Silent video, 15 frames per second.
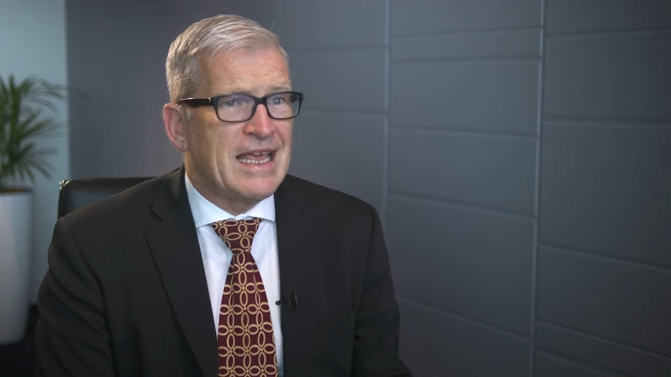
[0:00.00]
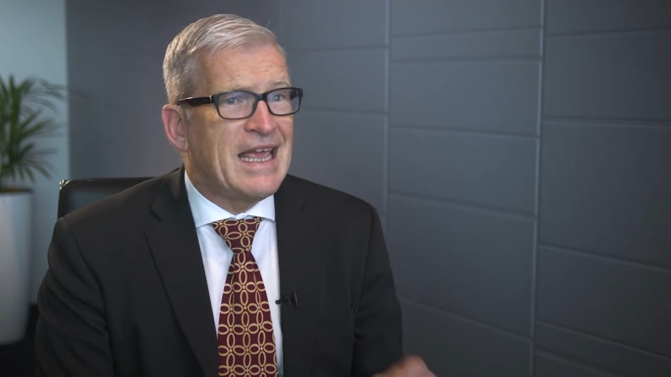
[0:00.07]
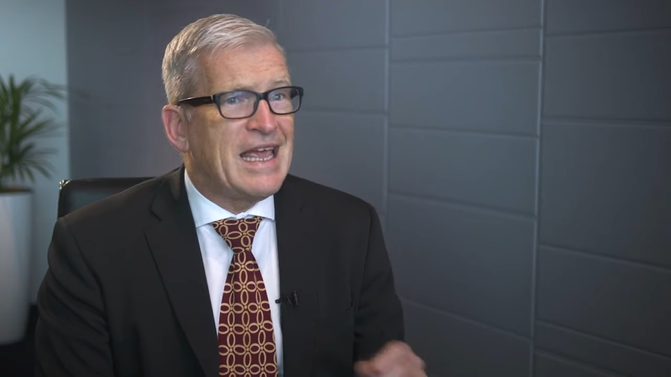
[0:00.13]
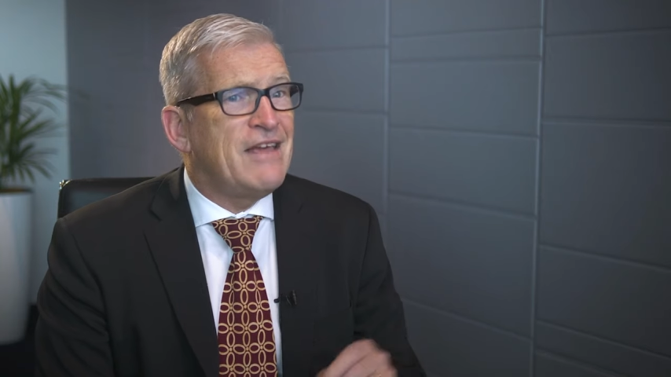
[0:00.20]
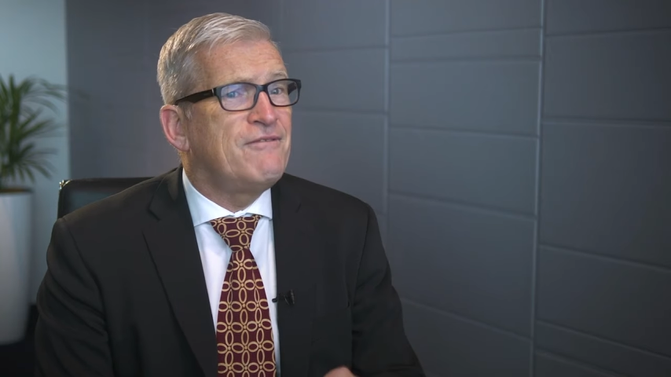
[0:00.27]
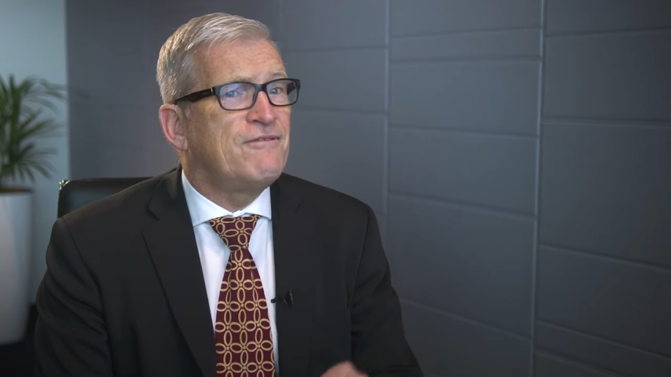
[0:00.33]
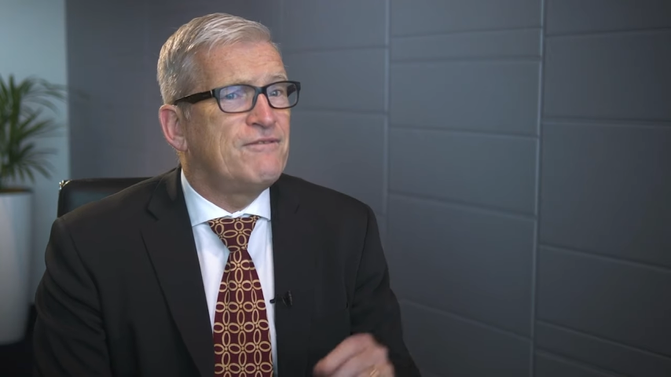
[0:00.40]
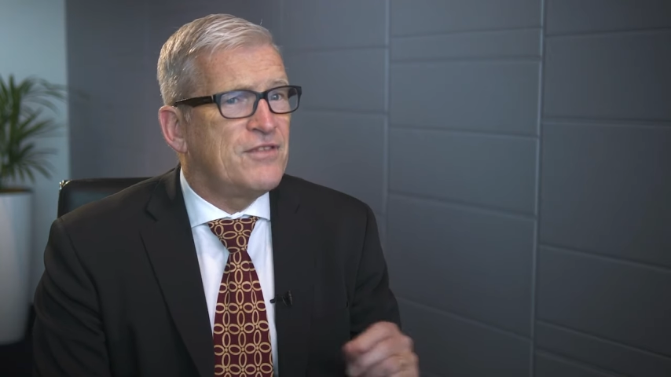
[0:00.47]

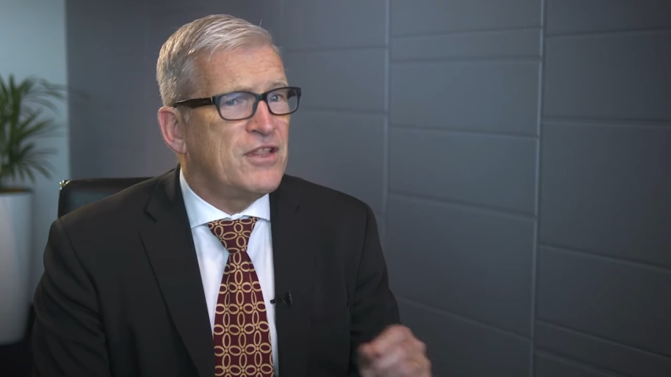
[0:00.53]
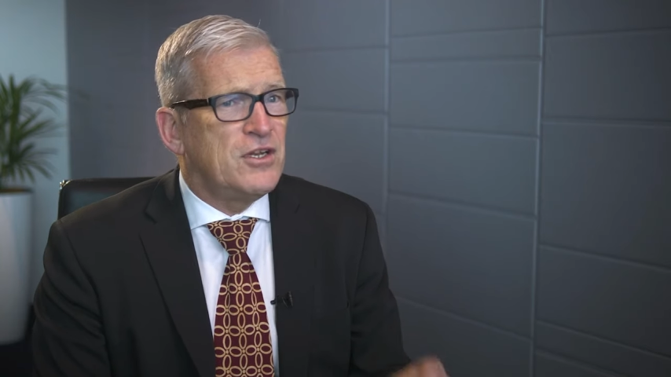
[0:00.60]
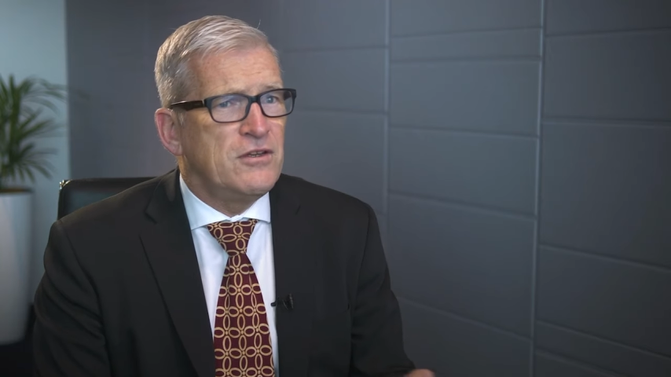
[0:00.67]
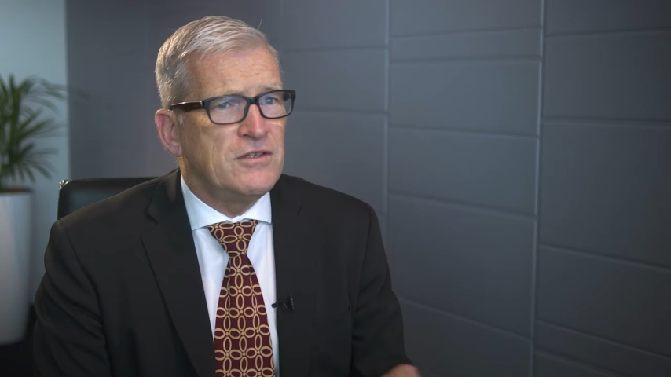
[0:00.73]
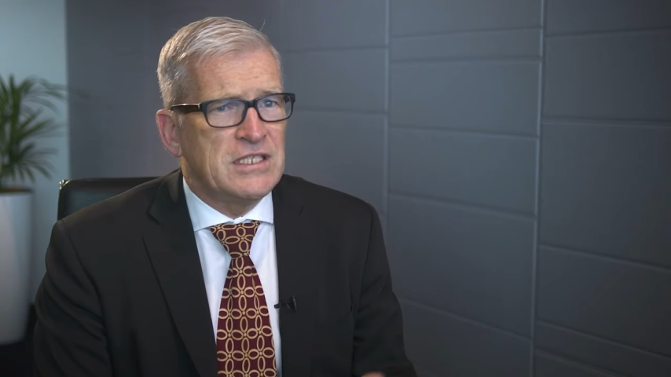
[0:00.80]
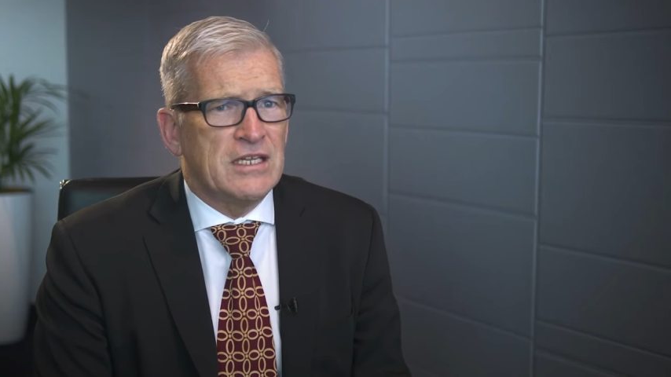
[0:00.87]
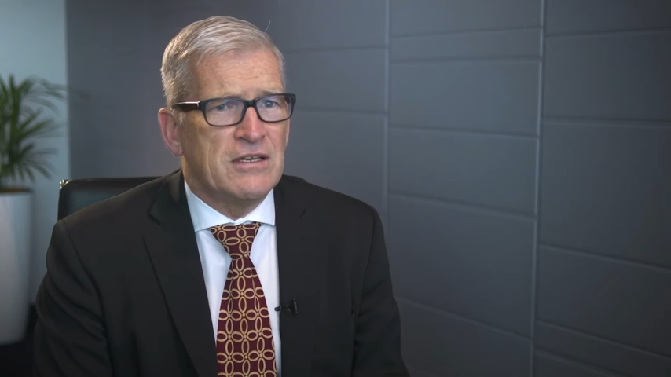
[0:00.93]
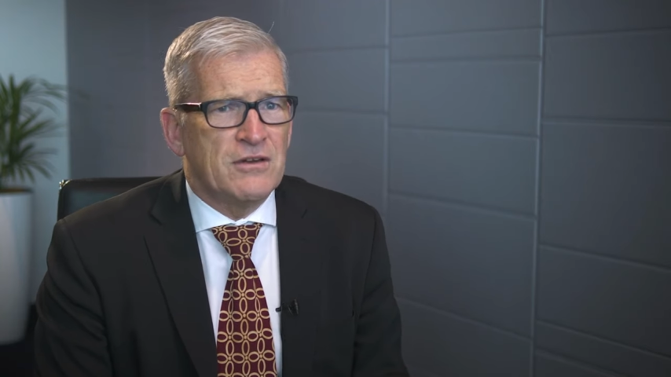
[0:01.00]
if the
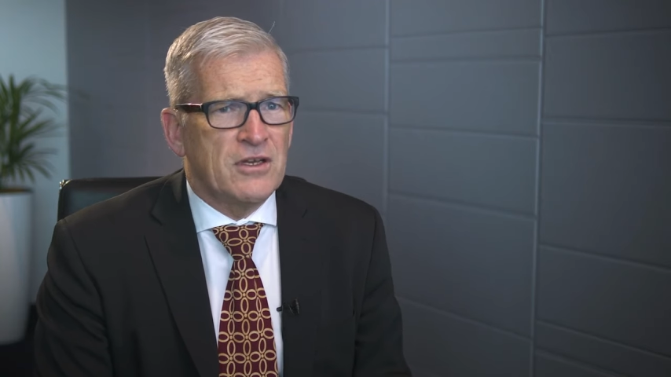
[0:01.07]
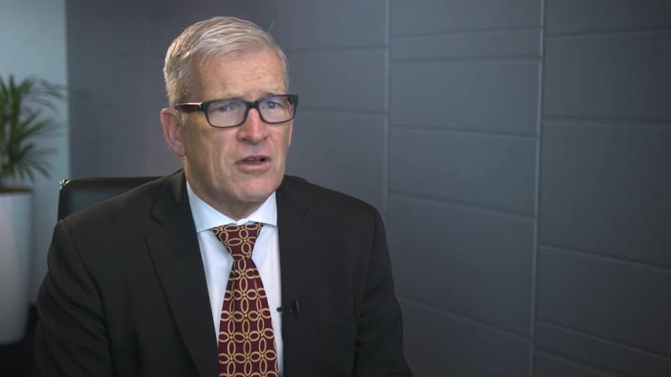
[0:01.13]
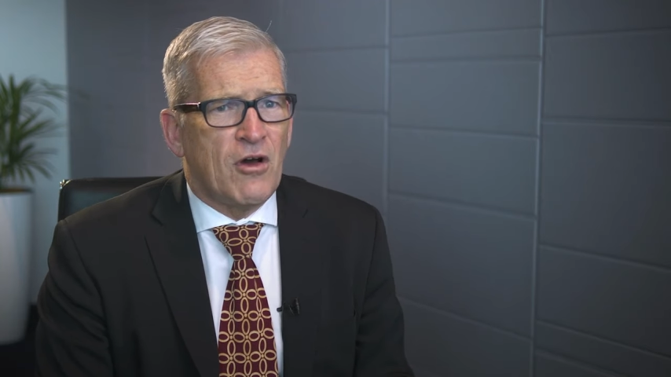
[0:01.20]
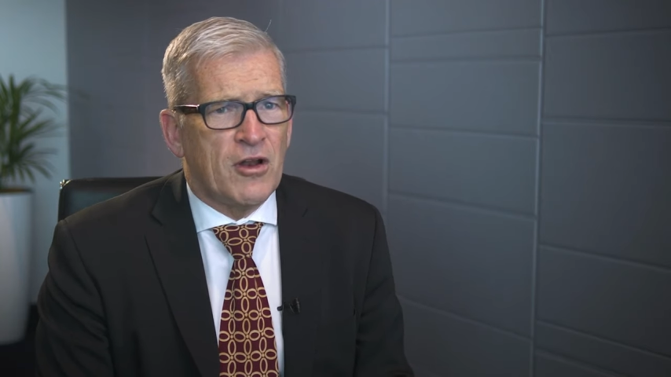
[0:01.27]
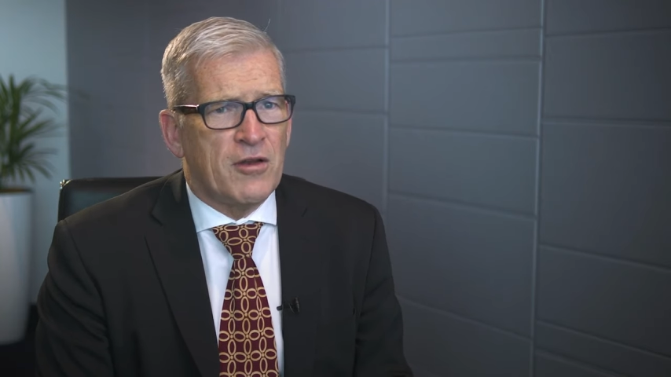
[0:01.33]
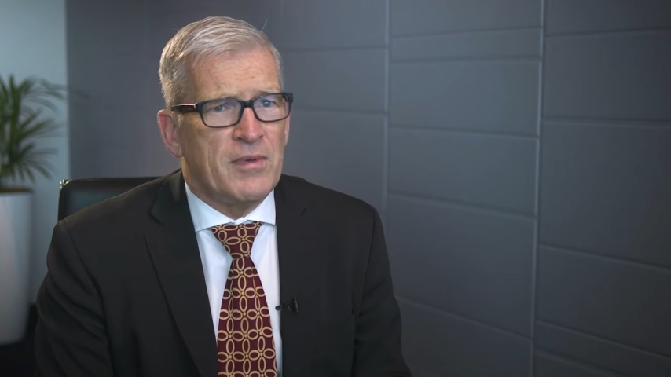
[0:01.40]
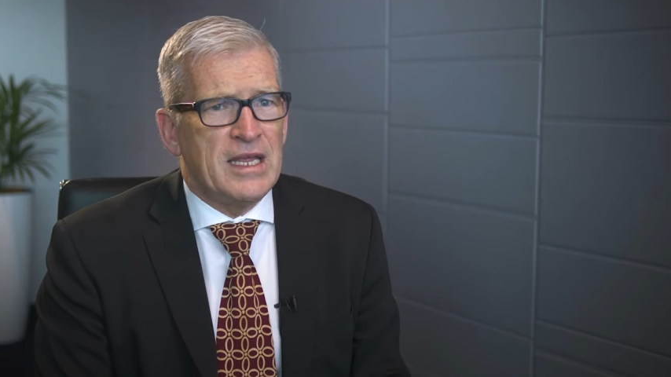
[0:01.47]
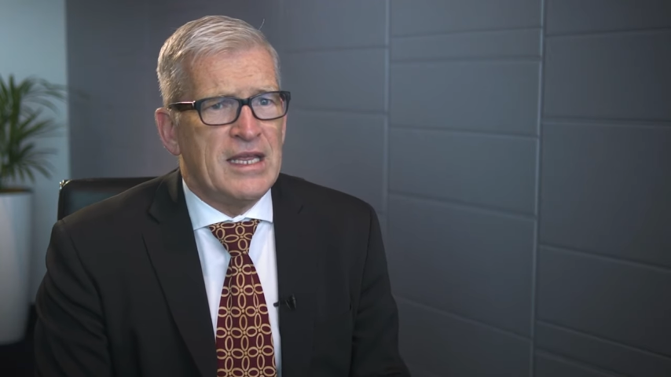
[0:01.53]
New Zealand
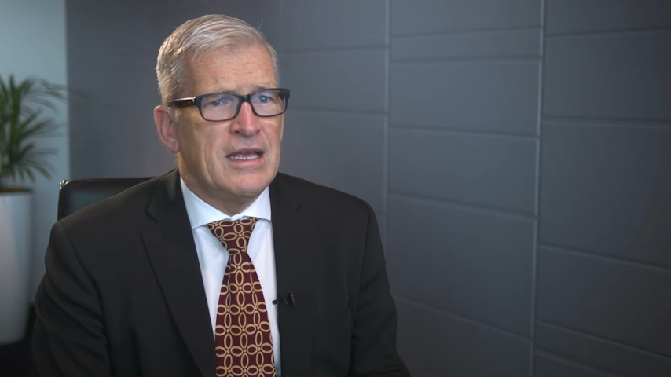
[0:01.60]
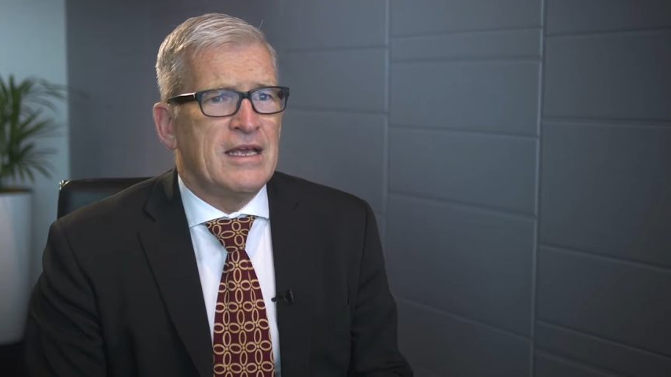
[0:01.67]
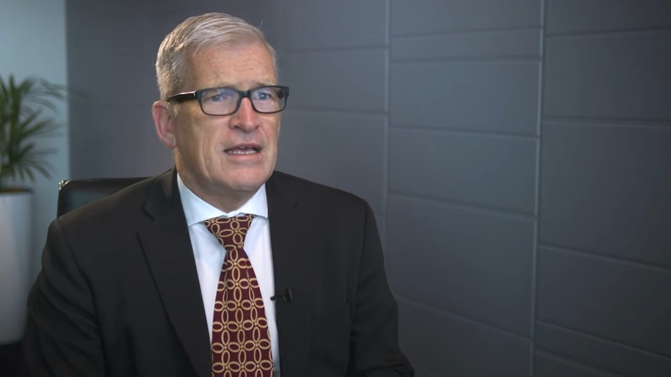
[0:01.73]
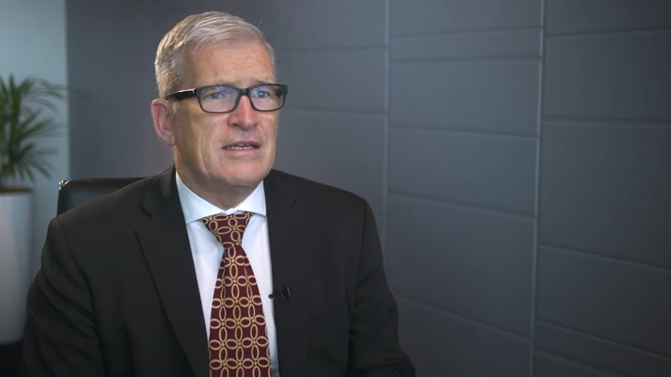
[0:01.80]
economy